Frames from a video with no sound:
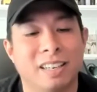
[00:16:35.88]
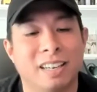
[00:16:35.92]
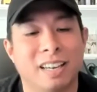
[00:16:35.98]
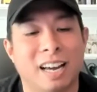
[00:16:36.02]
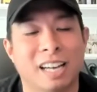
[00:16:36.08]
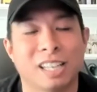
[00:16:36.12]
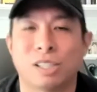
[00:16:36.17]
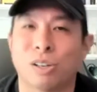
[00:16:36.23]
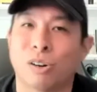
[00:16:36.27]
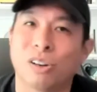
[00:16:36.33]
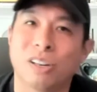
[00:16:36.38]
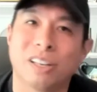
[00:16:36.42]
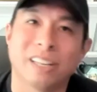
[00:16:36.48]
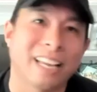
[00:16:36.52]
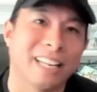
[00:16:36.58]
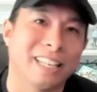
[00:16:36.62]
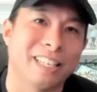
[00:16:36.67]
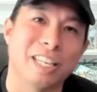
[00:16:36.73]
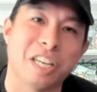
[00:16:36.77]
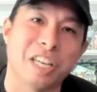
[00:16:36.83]
I started to
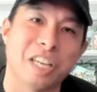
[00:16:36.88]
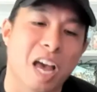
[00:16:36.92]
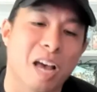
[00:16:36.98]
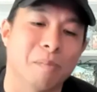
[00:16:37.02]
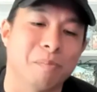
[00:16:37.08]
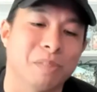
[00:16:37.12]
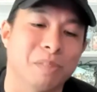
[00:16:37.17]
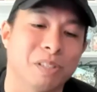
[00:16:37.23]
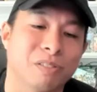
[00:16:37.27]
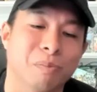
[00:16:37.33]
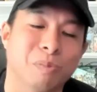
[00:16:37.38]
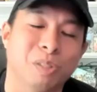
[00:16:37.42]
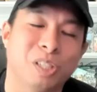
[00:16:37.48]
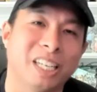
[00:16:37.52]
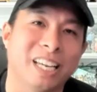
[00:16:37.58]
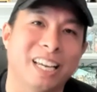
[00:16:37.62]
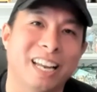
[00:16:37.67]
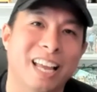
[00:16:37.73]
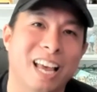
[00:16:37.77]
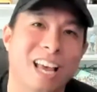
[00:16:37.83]
get DMs from
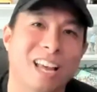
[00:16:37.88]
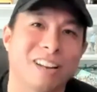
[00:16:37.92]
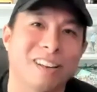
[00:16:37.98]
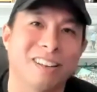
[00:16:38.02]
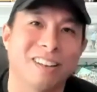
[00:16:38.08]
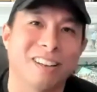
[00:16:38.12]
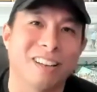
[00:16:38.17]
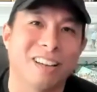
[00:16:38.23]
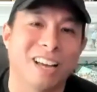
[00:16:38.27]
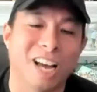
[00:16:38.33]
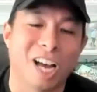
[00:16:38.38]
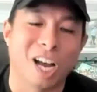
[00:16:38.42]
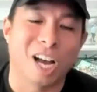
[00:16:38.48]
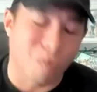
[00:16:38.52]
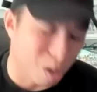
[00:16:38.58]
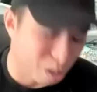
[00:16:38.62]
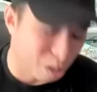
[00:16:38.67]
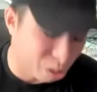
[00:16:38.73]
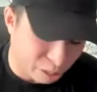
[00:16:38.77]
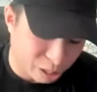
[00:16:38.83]
CNN,
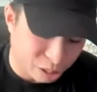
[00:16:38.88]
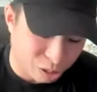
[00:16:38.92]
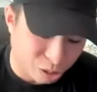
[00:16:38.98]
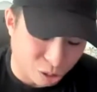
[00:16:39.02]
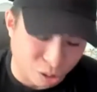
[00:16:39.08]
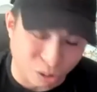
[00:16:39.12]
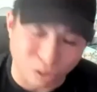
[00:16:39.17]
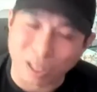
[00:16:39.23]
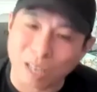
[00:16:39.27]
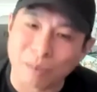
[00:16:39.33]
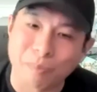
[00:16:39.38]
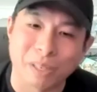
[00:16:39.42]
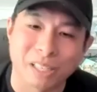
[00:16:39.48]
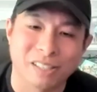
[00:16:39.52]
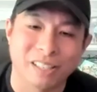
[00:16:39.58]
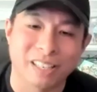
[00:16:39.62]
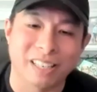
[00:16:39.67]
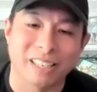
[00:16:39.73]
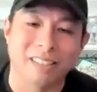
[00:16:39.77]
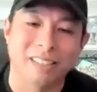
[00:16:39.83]
Wall Street Journal,
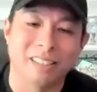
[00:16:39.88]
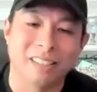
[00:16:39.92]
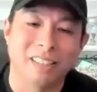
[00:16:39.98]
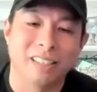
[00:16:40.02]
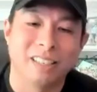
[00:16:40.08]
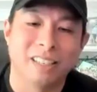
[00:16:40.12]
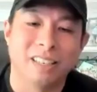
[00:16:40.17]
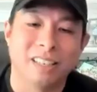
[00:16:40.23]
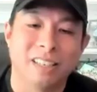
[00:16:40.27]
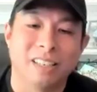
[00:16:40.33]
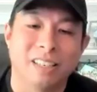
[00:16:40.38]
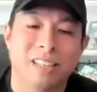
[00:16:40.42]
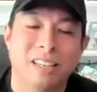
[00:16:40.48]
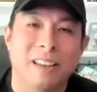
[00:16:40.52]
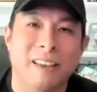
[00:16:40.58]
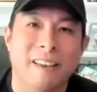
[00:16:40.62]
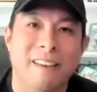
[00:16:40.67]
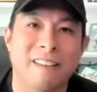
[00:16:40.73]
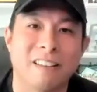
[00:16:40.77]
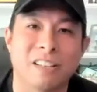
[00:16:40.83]
NBC,
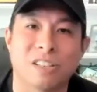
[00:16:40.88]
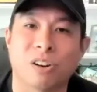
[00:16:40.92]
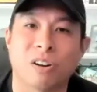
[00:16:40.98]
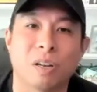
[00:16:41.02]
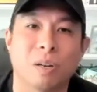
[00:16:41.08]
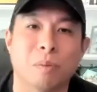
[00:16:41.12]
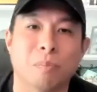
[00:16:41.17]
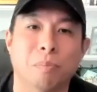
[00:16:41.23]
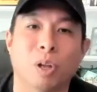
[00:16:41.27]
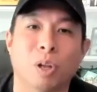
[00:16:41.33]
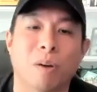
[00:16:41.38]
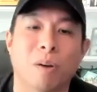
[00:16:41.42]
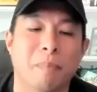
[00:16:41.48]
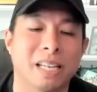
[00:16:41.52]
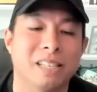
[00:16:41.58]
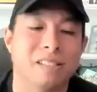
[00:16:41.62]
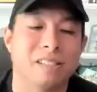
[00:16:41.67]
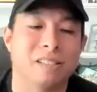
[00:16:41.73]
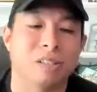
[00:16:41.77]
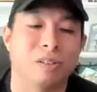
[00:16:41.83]
and it started to blow up
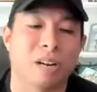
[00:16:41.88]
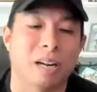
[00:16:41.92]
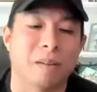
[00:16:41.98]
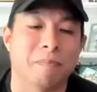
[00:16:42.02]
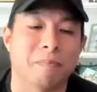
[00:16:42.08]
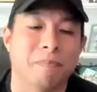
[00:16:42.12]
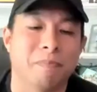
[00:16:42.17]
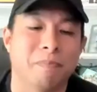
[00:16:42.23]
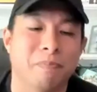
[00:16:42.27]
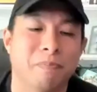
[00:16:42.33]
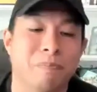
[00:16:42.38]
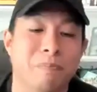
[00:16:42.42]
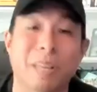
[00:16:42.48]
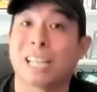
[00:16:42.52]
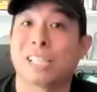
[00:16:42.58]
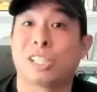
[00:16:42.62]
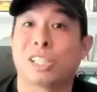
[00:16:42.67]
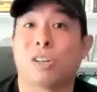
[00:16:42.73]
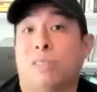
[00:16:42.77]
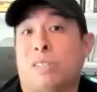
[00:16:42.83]
my Instagram. Then
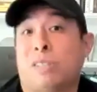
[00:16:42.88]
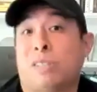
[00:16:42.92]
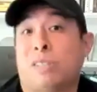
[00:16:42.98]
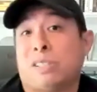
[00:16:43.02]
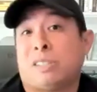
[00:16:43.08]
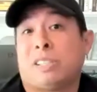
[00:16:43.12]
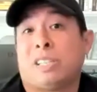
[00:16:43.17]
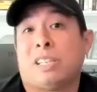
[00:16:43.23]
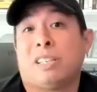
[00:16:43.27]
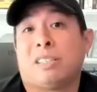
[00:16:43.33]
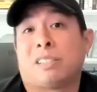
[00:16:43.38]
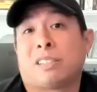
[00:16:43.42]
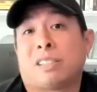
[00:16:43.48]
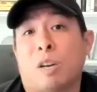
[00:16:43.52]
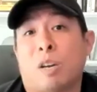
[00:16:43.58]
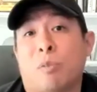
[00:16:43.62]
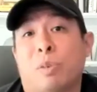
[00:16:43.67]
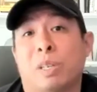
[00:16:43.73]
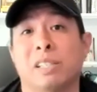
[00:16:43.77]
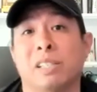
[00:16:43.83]
I started to see
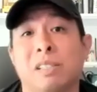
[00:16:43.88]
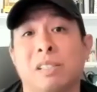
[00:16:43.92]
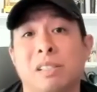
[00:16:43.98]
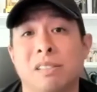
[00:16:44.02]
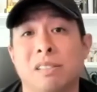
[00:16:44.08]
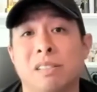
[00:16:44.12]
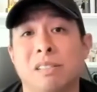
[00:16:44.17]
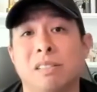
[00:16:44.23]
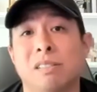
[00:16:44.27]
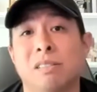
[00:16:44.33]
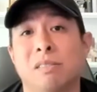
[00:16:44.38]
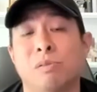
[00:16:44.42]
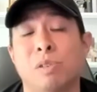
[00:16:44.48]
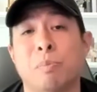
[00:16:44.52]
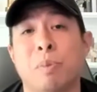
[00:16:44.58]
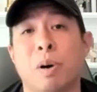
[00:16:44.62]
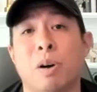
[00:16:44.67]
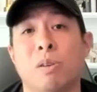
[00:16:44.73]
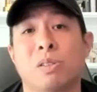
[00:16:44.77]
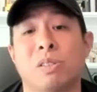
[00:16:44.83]
celebrities
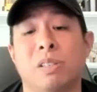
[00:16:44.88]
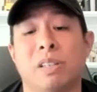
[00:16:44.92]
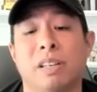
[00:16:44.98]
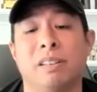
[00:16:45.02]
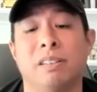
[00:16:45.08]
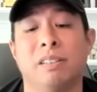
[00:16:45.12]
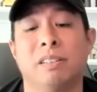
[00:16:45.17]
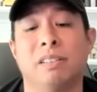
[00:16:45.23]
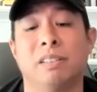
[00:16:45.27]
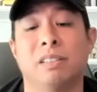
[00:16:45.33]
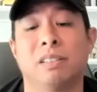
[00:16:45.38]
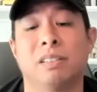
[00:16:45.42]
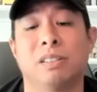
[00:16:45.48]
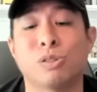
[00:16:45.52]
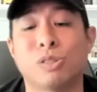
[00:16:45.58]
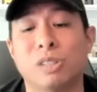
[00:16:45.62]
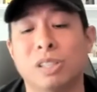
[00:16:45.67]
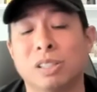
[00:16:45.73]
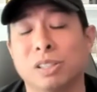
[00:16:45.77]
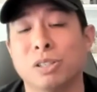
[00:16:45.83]
repost it.
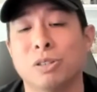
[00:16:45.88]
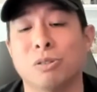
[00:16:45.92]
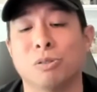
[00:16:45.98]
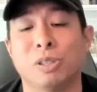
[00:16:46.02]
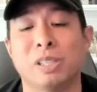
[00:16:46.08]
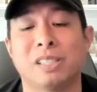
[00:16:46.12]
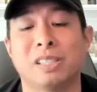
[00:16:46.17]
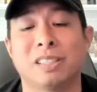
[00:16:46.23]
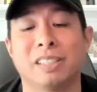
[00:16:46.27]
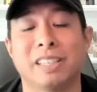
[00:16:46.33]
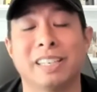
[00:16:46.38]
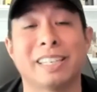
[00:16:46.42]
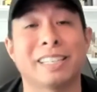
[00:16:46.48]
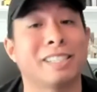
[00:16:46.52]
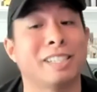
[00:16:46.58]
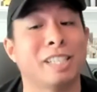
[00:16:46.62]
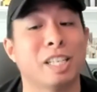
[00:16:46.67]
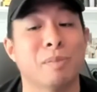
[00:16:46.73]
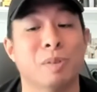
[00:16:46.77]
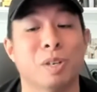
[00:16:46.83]
Lucy Liu, Lisa Ling,
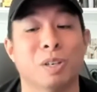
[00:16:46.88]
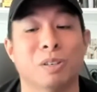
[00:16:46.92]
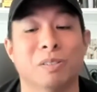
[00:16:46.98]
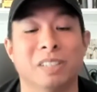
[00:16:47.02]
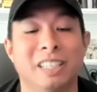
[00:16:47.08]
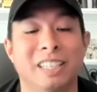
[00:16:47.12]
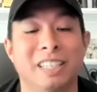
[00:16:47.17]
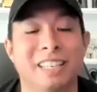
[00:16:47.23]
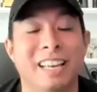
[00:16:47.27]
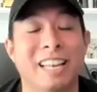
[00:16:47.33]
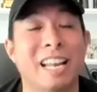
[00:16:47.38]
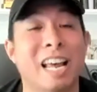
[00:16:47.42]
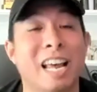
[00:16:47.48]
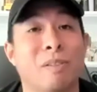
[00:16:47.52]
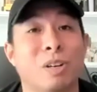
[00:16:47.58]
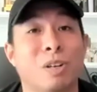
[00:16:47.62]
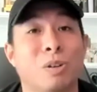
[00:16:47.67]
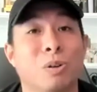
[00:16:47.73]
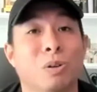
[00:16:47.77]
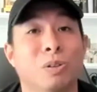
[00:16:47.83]
Simu, and
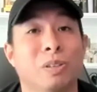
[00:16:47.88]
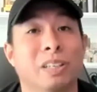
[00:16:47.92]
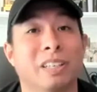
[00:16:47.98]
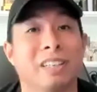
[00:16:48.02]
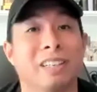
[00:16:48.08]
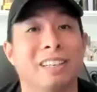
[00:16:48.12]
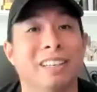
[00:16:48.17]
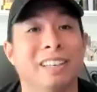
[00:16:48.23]
Henry Golding.